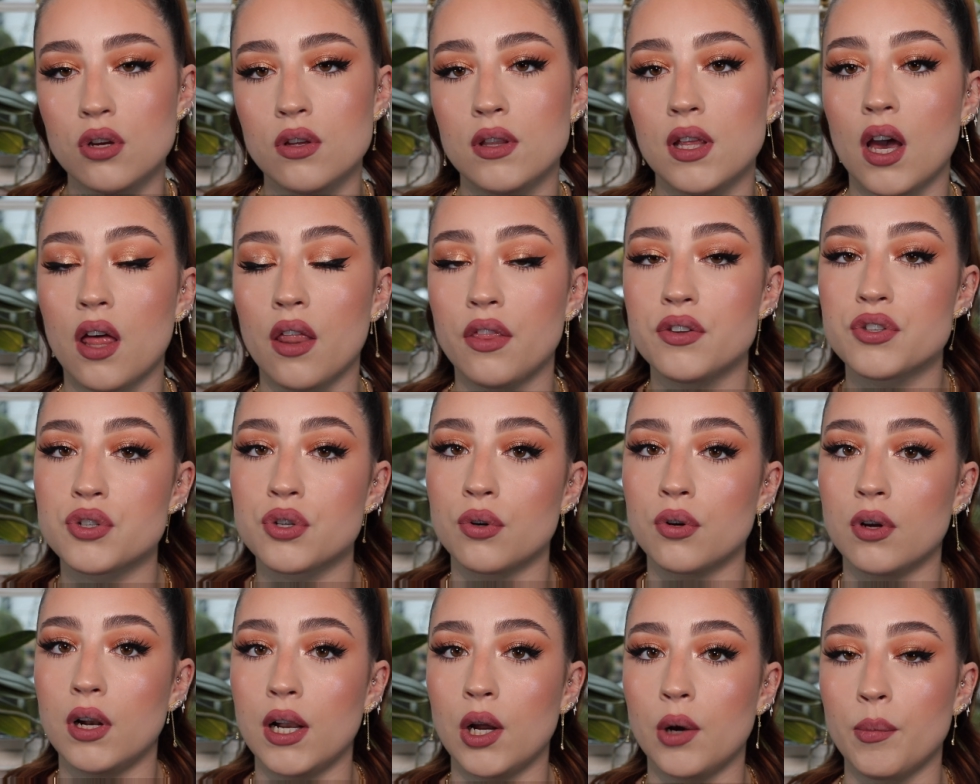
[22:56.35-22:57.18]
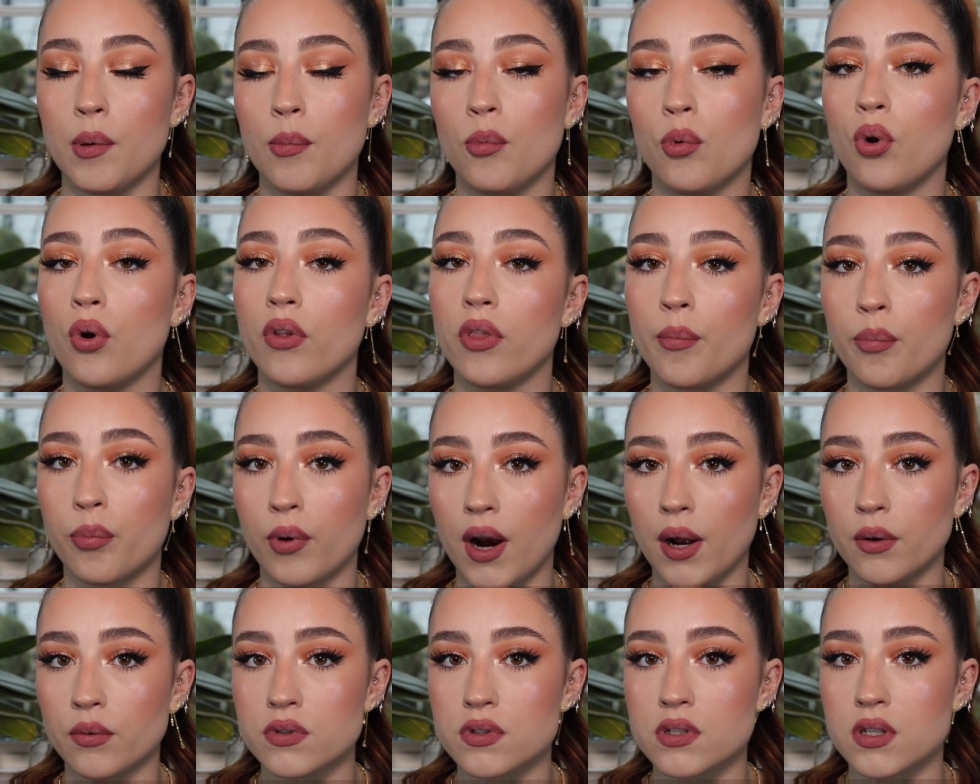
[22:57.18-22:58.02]
The other two are a little bit more on the
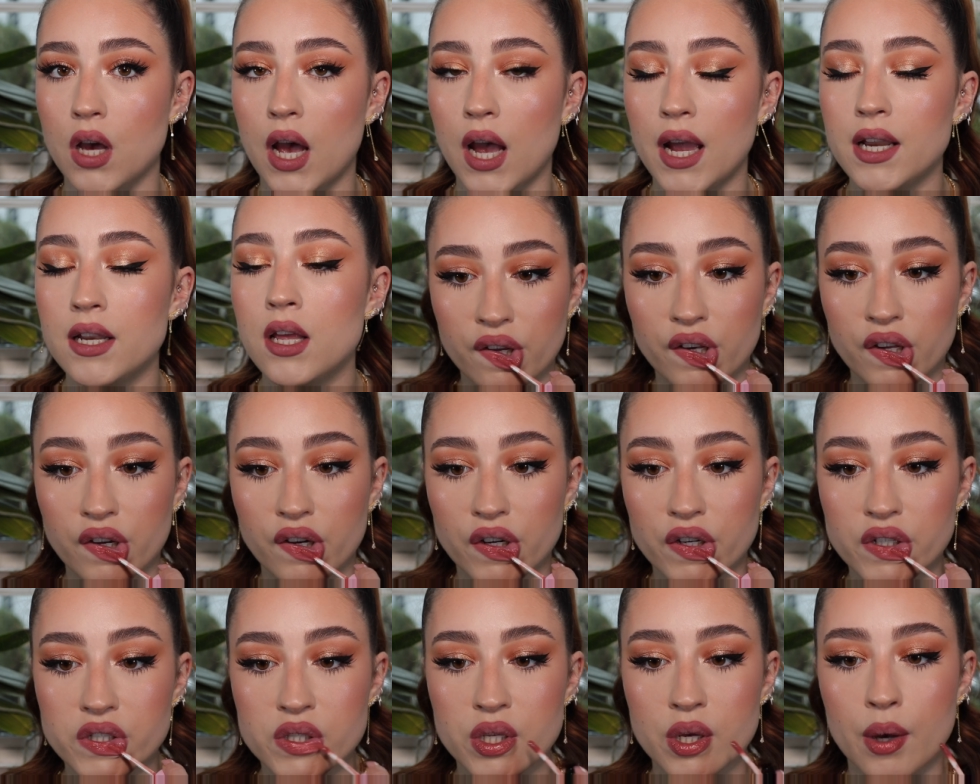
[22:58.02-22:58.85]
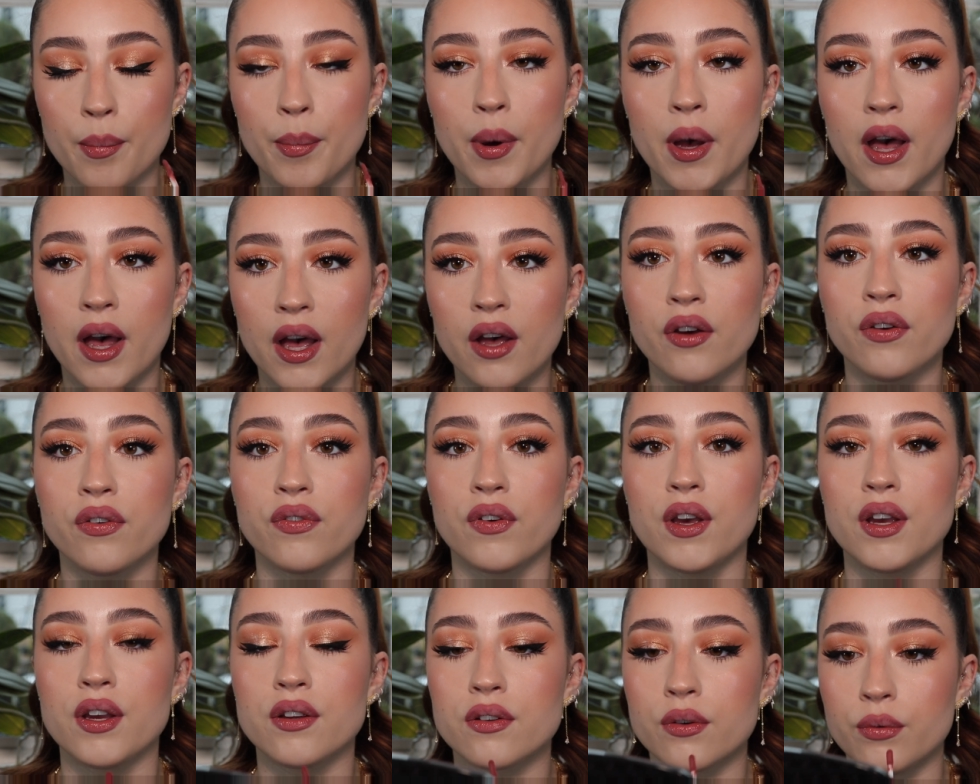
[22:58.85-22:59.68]
brown side, and it goes
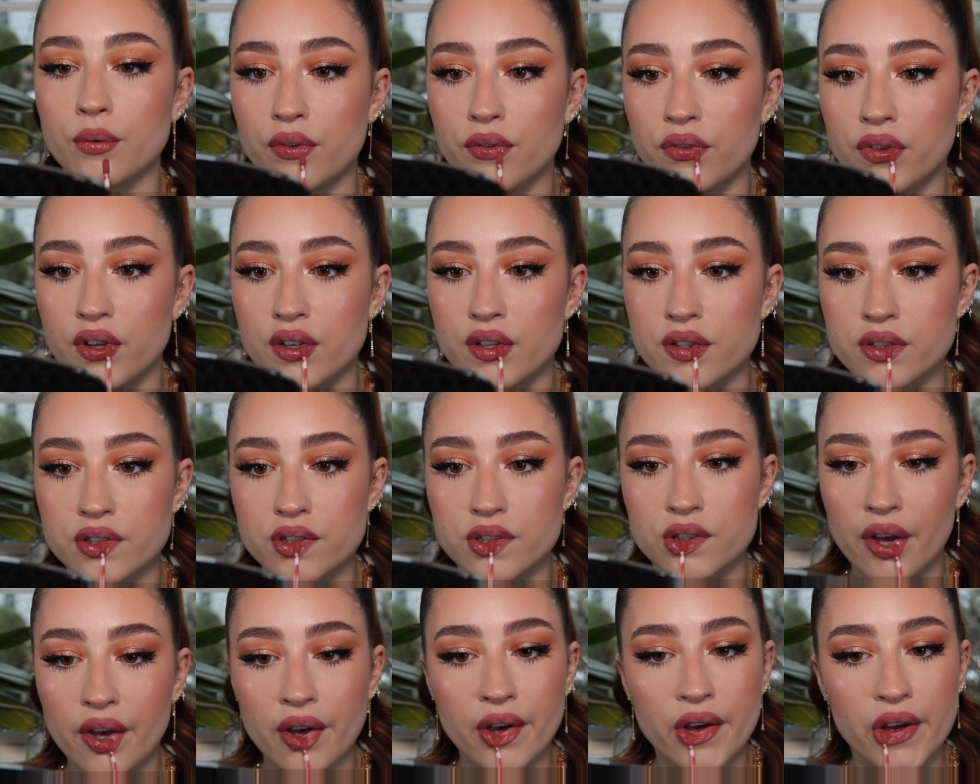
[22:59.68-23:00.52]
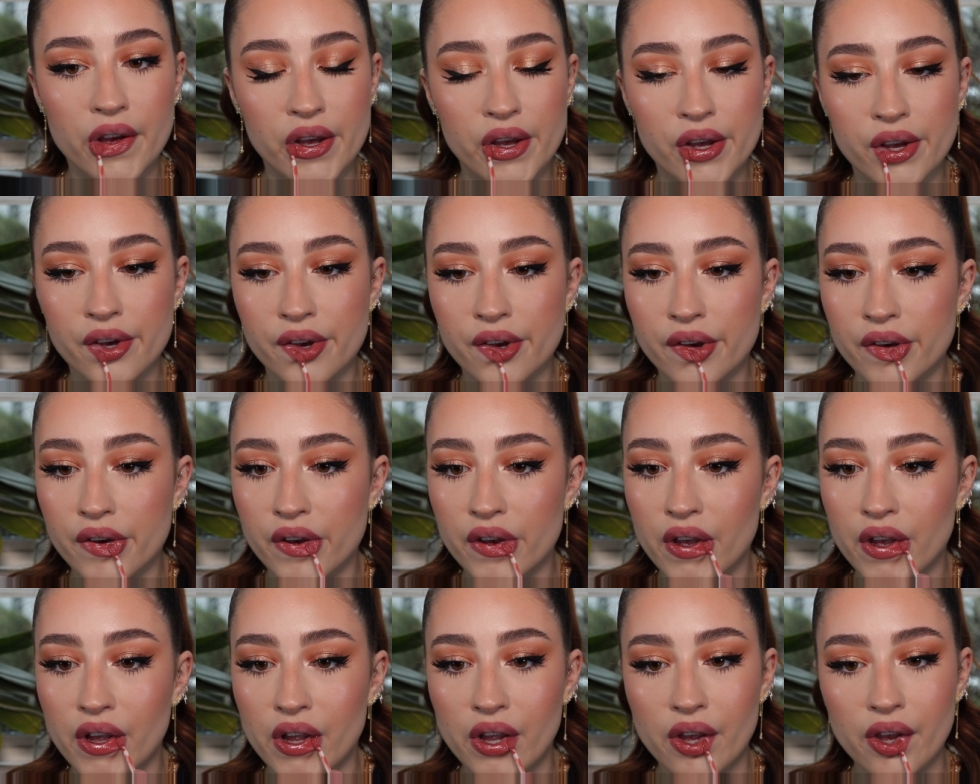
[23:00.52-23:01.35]
perfect with this liner
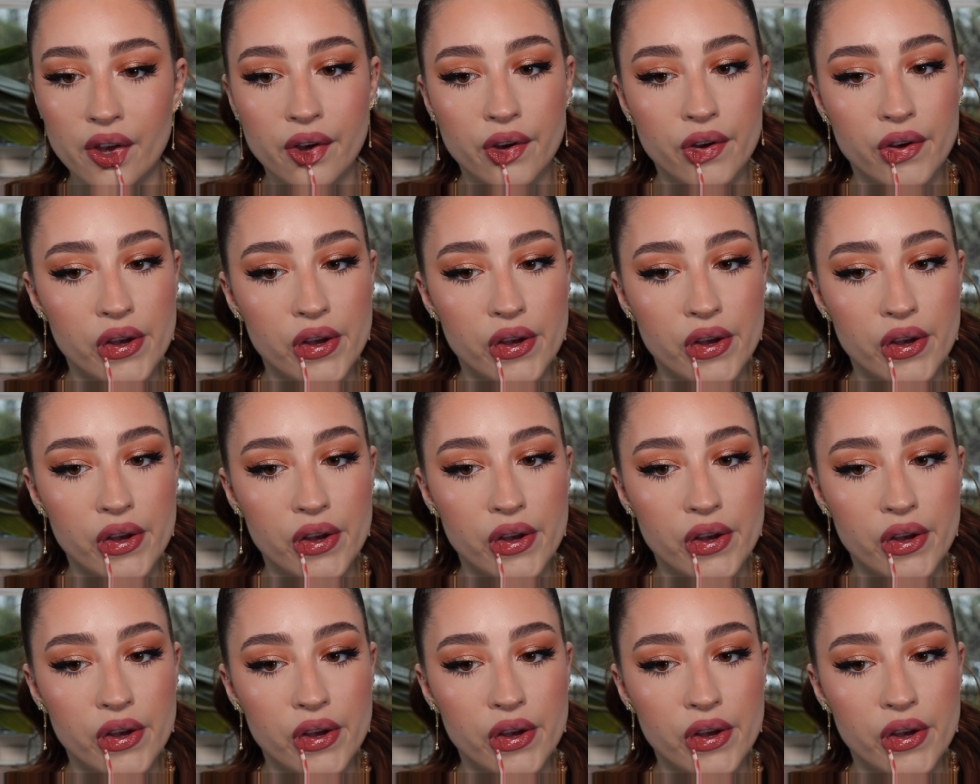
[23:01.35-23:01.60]
as well.